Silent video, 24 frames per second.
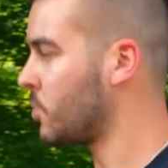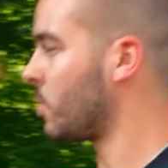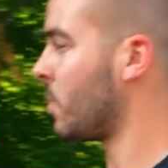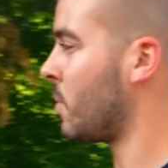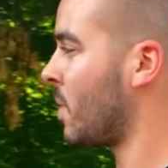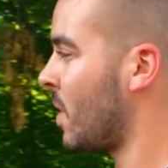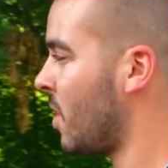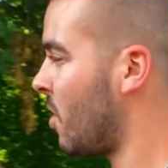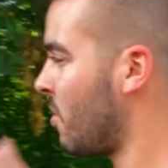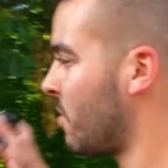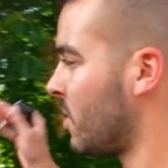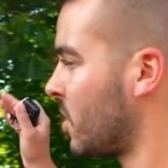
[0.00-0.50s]
We
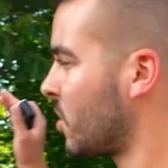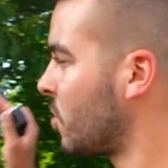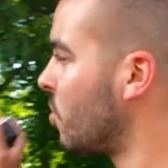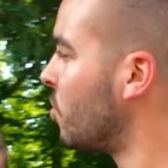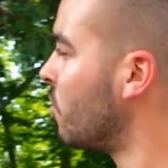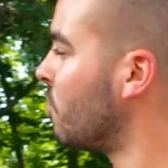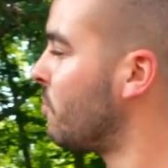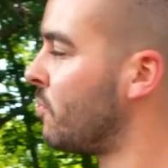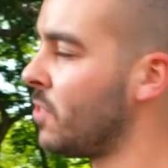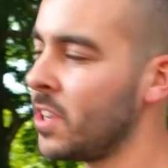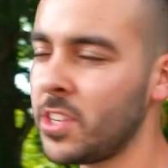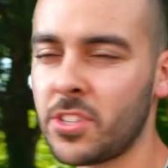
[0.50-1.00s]
went over the
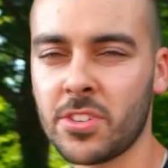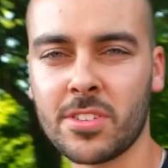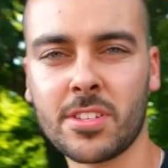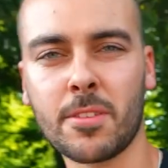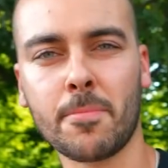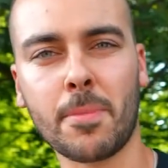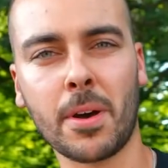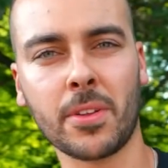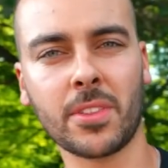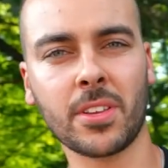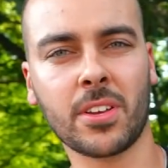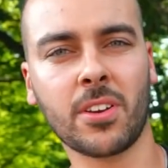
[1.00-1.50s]
cool features
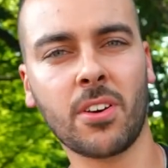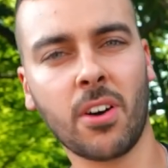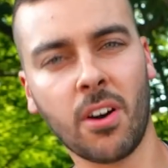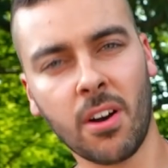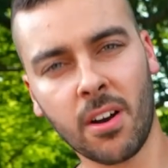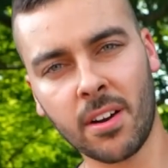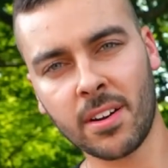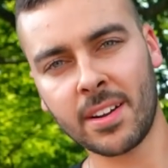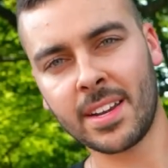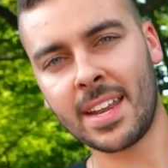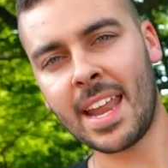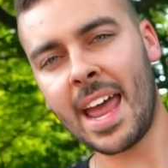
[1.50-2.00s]
about the
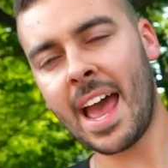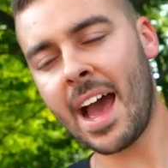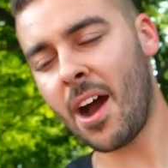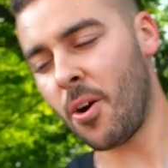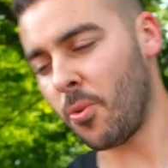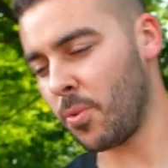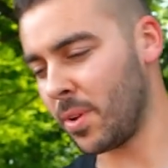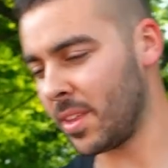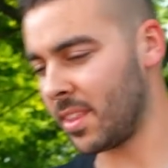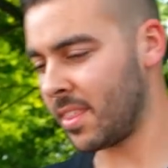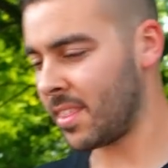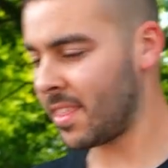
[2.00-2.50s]
car. Now,
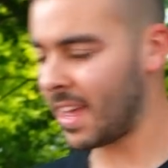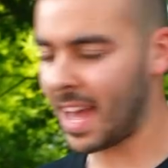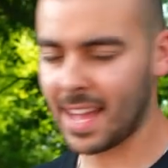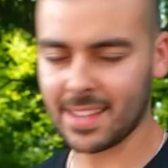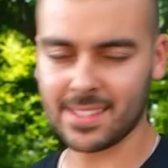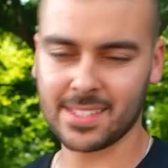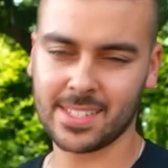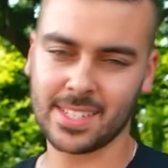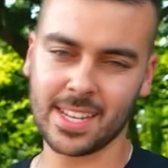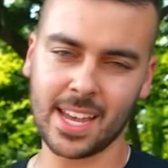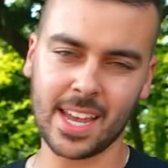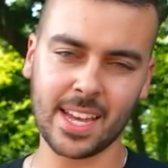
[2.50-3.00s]
with that
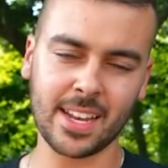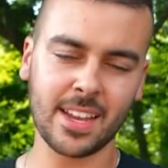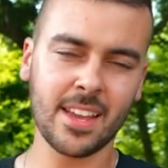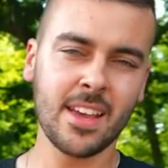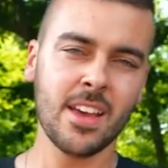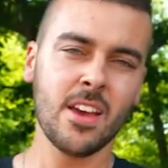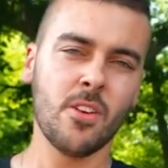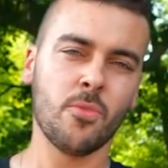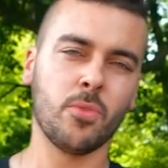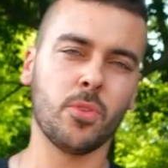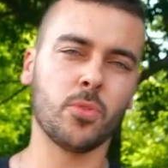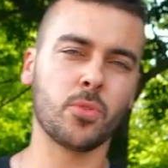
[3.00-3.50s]
said,
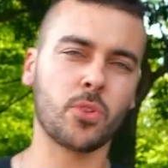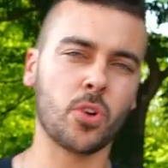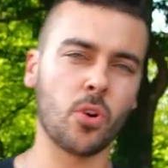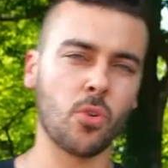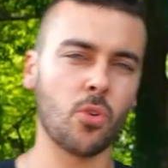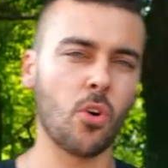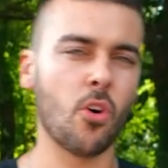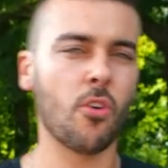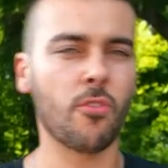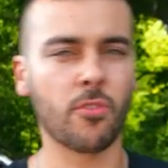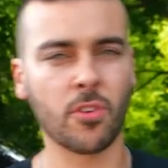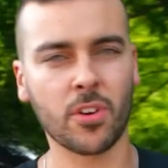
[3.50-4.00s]
we will go
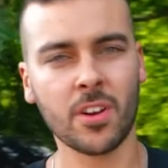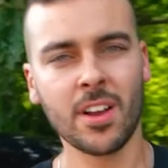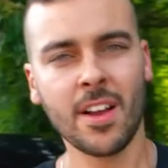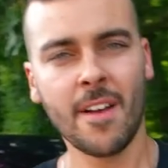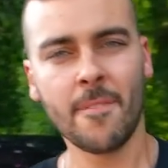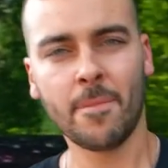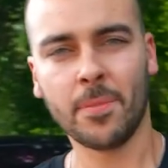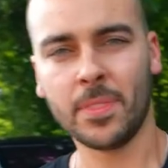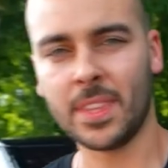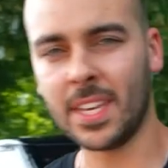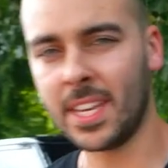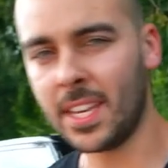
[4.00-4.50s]
over
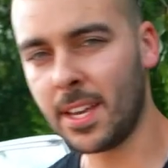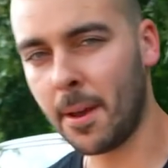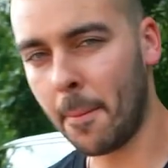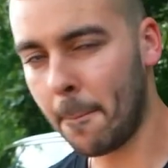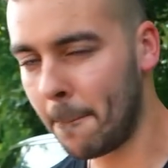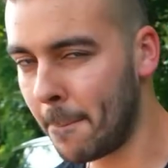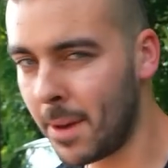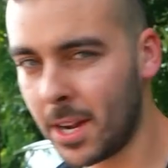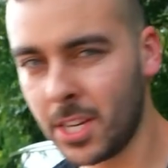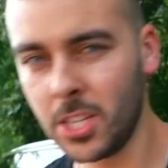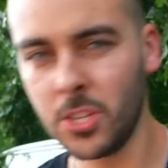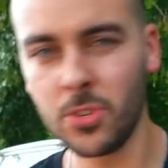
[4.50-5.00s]
the
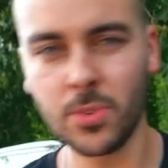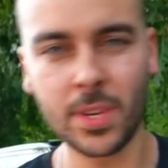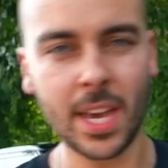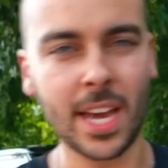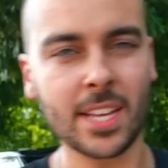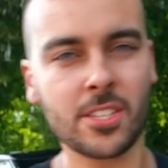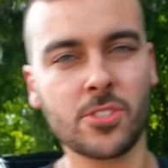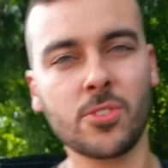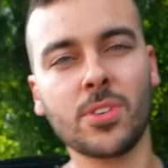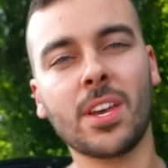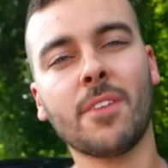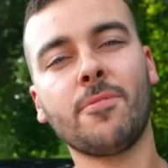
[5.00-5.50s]
money you
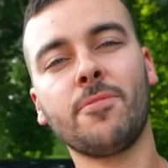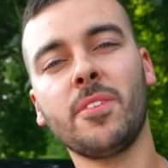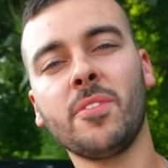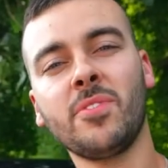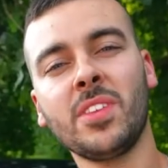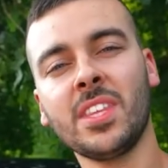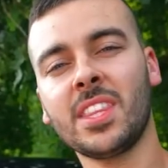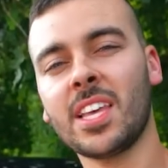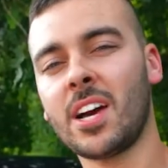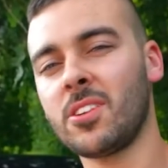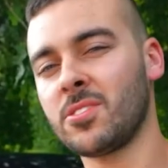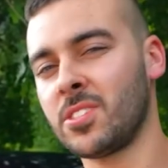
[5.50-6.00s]
get. So you get
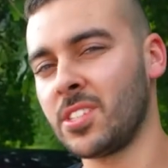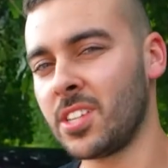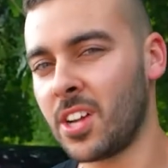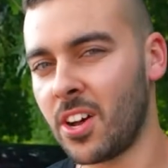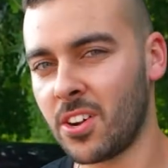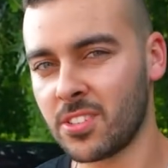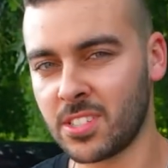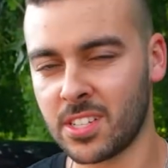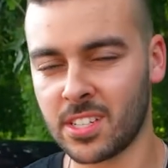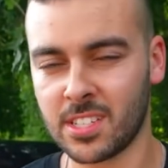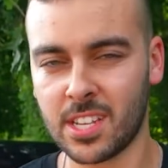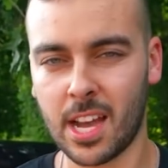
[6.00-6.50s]

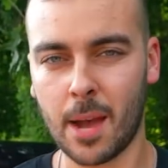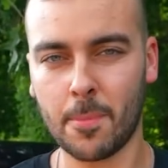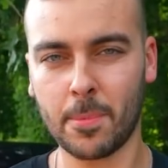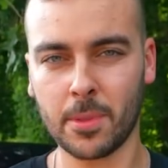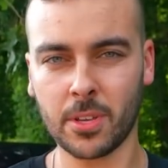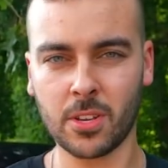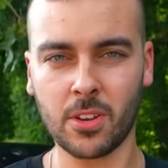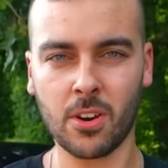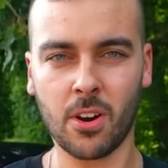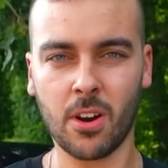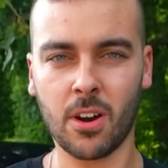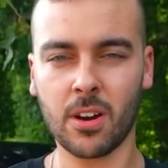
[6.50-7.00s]
$50,000 on top of
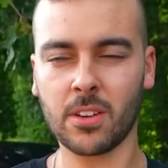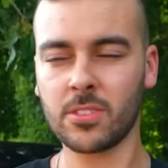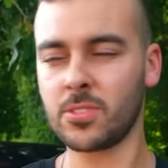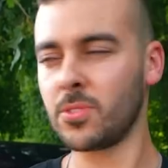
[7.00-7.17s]
the car.